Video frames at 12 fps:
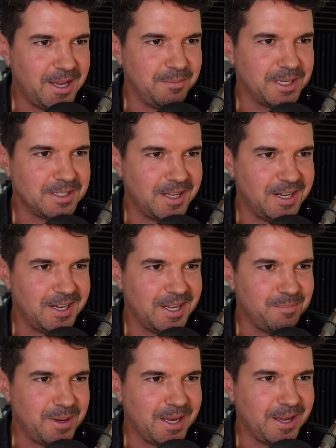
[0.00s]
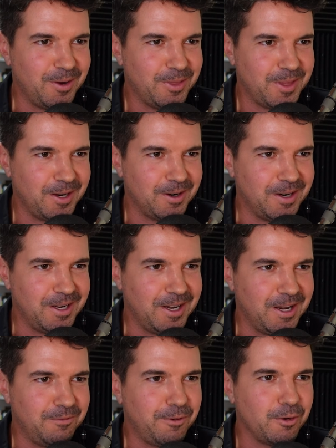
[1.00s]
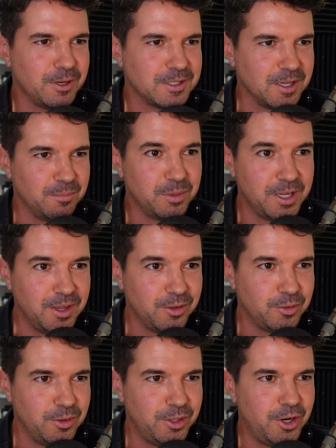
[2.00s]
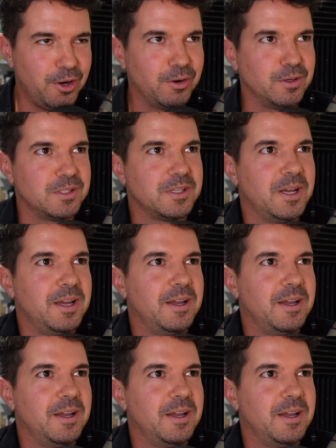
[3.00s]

I'm excited to get back out there and, and focus on breathing through the nose.